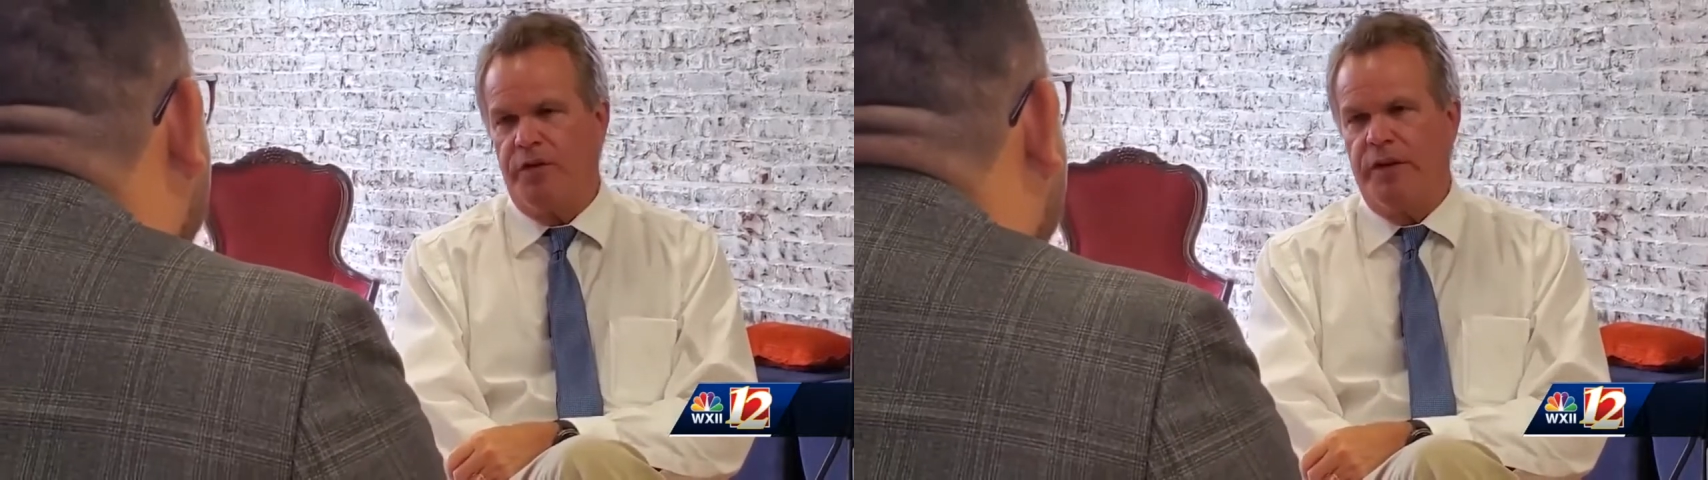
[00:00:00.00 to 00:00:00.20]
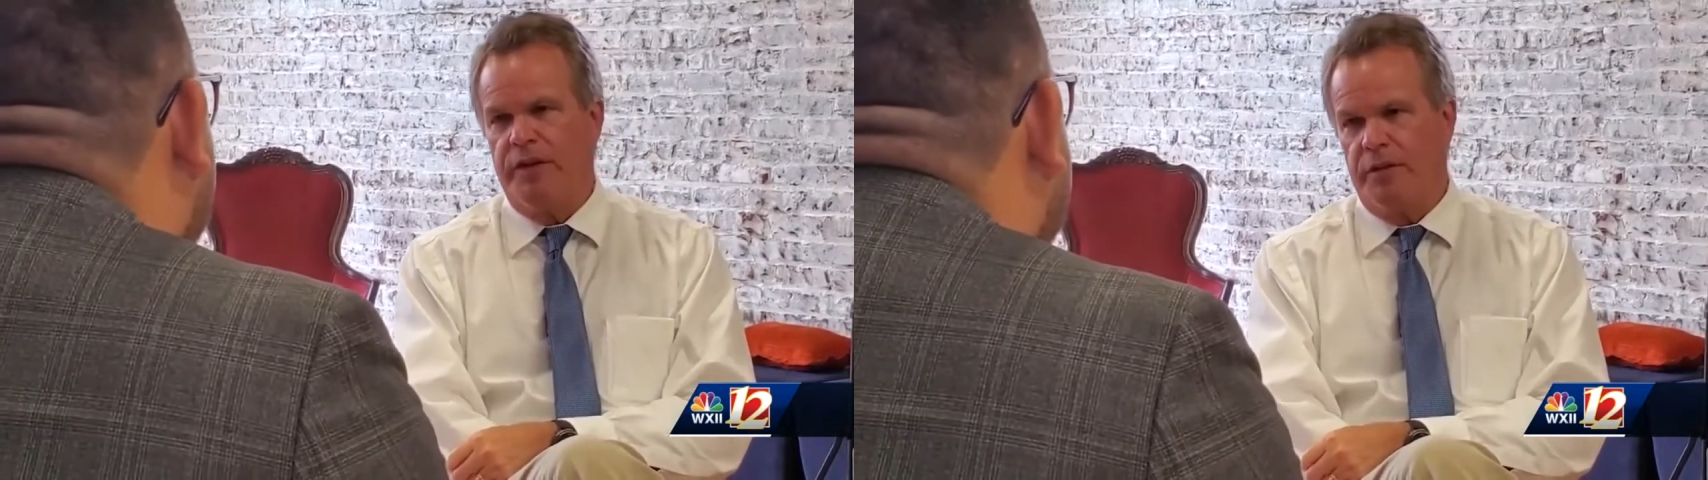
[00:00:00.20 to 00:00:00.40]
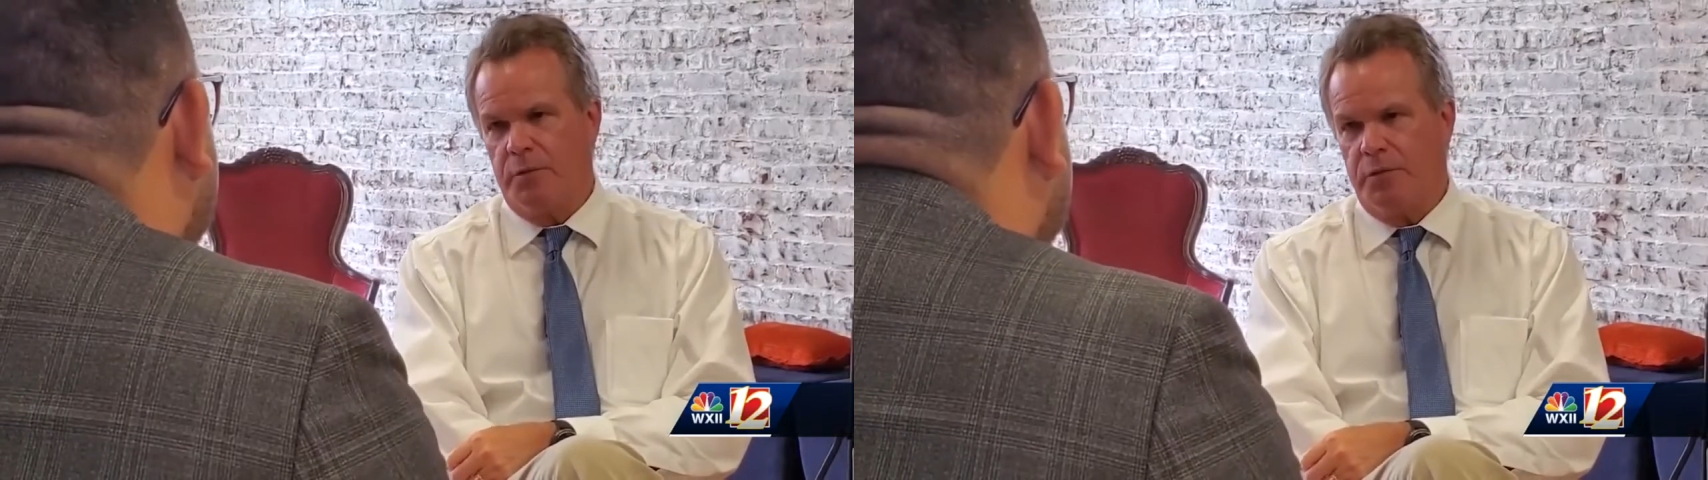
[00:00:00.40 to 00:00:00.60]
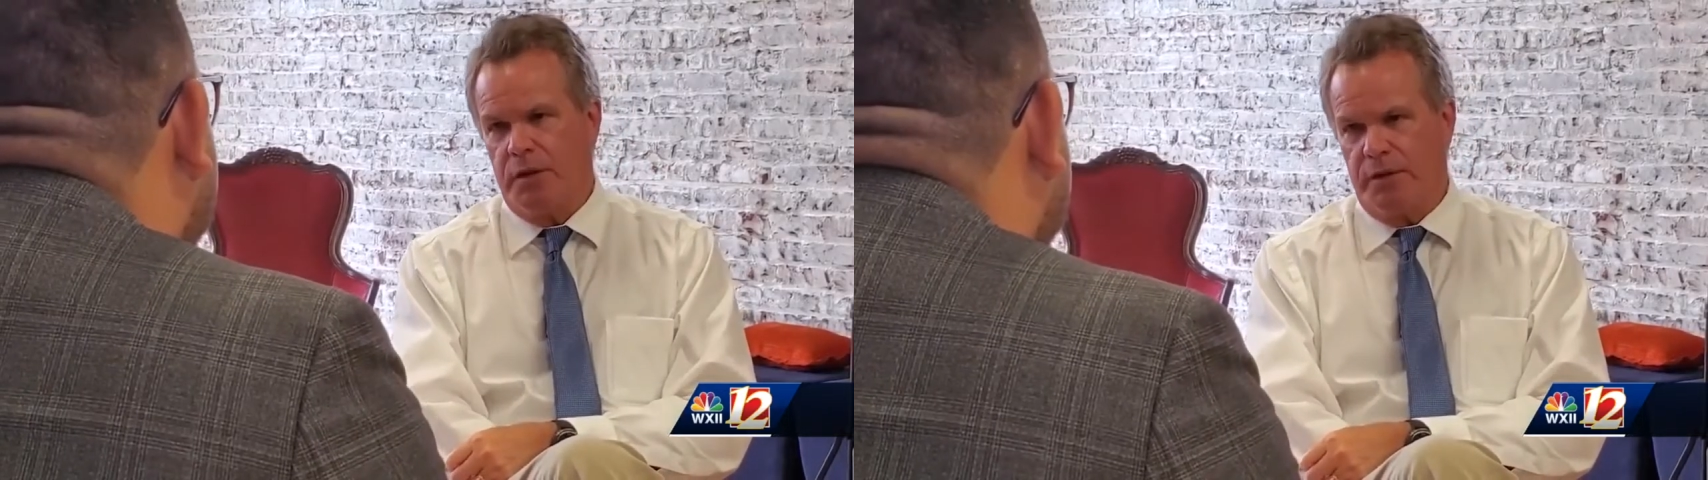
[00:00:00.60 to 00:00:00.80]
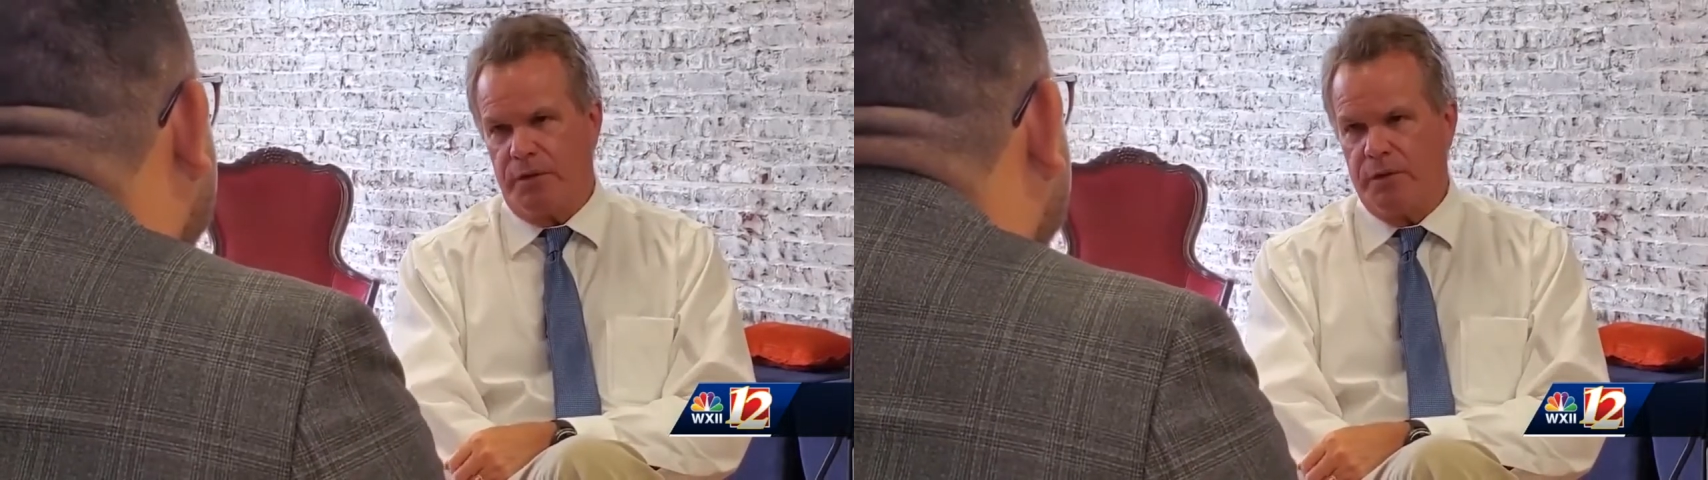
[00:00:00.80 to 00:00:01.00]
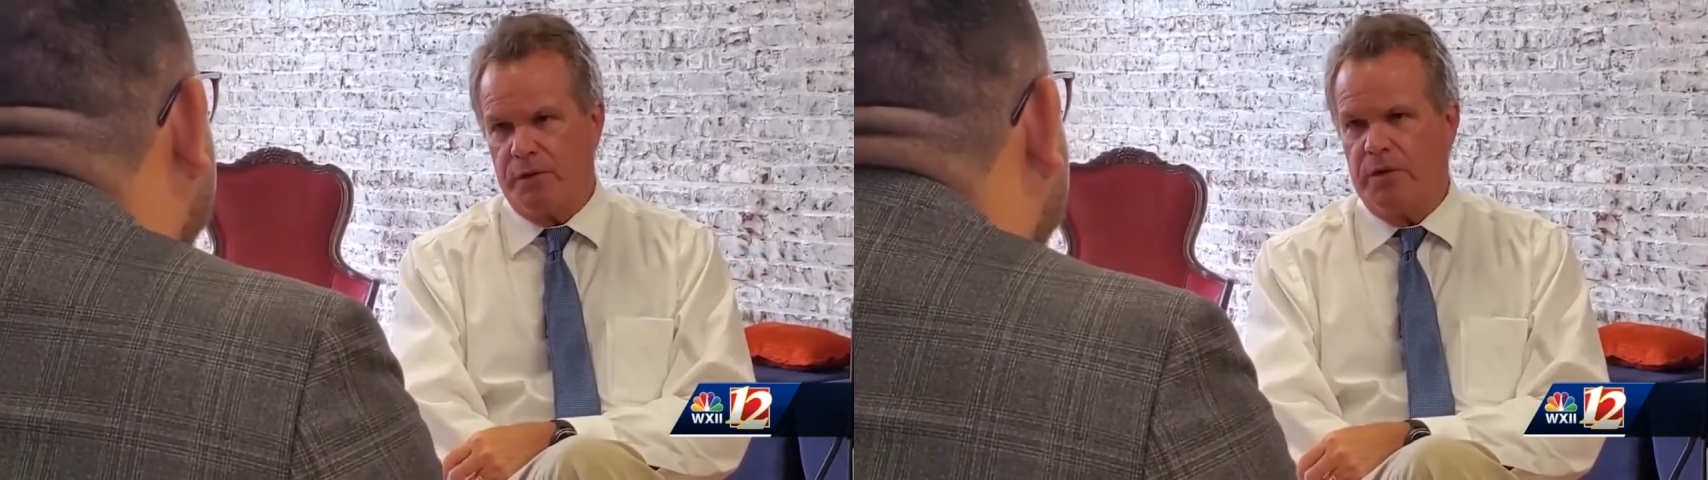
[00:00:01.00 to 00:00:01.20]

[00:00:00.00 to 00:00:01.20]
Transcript: defunding the police.